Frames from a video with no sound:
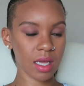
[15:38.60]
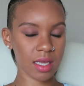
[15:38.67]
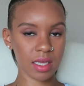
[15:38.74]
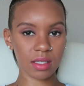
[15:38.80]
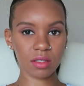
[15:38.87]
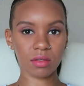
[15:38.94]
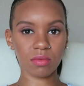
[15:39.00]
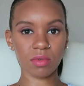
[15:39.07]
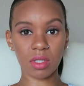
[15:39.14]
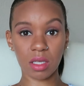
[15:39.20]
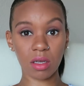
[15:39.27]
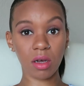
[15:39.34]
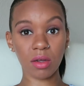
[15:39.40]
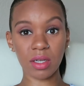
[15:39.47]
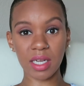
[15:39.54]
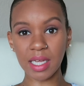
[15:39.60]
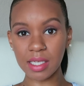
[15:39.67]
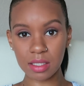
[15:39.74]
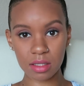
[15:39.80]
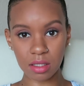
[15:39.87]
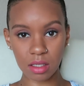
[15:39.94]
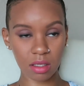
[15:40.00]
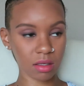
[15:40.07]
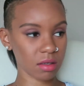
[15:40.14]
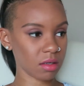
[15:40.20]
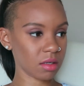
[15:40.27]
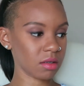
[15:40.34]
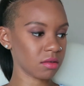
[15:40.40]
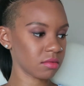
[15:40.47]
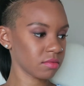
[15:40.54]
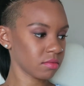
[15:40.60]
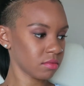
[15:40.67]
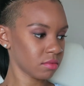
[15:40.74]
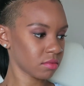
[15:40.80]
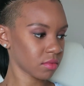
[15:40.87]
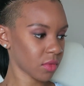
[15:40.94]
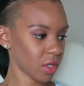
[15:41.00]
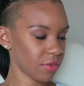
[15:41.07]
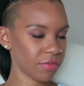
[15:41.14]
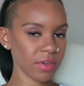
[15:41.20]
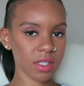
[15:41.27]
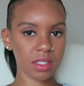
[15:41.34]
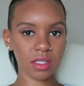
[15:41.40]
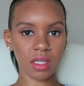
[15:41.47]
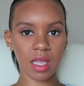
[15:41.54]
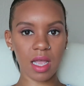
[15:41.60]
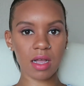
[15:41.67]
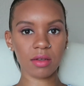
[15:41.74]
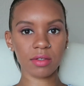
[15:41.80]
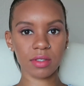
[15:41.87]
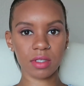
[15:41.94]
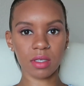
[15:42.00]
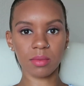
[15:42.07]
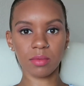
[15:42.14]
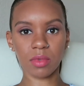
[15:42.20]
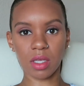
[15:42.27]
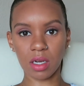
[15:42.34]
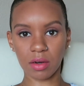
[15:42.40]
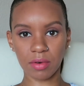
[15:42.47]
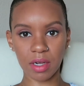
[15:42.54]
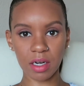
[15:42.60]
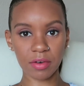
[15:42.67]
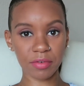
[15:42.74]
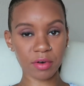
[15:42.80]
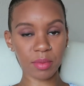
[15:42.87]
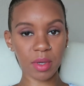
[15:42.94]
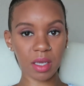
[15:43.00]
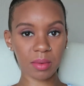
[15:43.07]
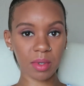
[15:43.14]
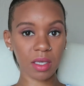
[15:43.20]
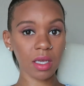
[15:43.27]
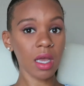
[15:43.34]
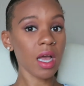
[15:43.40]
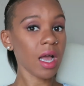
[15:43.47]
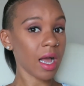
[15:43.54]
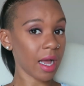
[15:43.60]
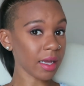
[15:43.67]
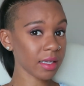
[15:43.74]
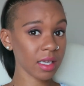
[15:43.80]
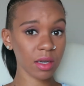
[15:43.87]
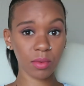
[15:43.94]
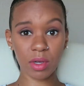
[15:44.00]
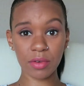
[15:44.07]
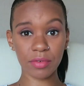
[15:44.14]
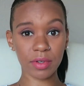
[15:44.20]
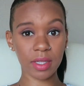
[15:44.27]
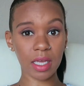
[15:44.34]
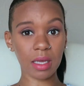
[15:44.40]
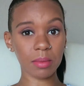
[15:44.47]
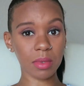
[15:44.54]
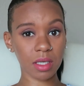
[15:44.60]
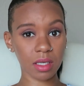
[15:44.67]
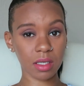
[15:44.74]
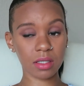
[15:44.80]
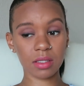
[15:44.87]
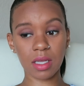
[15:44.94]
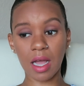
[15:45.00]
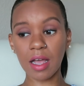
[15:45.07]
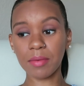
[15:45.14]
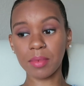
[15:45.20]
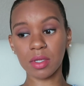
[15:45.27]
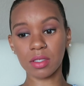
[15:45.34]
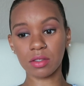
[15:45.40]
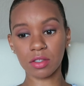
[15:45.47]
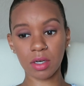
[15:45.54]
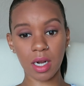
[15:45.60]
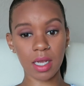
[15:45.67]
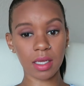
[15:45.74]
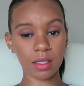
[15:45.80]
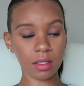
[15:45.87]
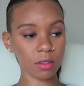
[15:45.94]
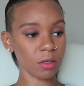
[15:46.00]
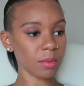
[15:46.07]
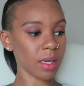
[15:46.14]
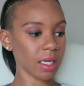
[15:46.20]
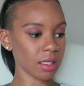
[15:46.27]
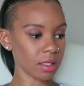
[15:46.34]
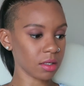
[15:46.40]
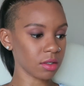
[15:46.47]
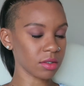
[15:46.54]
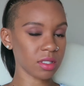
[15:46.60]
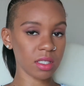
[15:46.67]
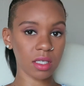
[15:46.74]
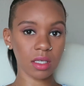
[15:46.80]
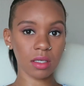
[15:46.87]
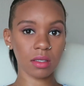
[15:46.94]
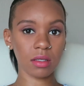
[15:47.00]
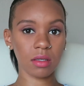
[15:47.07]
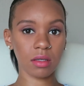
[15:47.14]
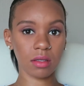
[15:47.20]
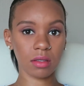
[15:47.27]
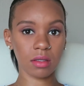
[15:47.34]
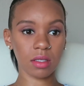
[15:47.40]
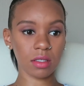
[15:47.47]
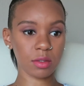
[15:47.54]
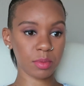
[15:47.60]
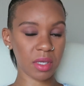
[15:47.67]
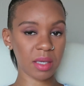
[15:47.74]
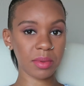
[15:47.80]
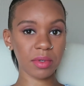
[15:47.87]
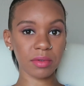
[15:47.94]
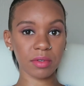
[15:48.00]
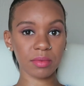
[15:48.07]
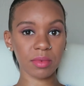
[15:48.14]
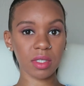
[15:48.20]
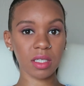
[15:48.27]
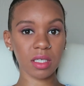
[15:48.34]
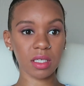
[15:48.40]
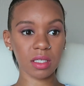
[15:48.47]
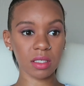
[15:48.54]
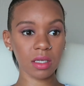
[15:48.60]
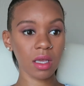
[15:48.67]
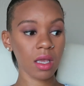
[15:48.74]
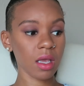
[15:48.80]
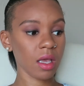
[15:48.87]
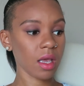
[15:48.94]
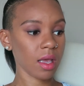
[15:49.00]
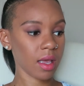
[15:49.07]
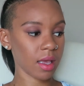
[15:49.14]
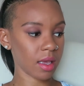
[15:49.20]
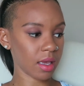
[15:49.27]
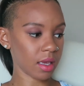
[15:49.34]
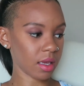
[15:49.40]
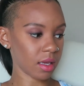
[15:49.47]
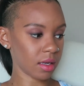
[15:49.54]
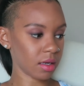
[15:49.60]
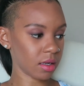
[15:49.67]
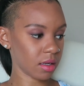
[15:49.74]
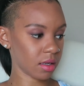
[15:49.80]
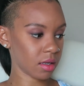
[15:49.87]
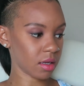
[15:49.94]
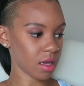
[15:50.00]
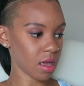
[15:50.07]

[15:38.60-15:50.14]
I guess what they call nesting and fixing the house up, getting ready for baby. I can't wait for that because I've been trying little by little to get this baby room cleaned, and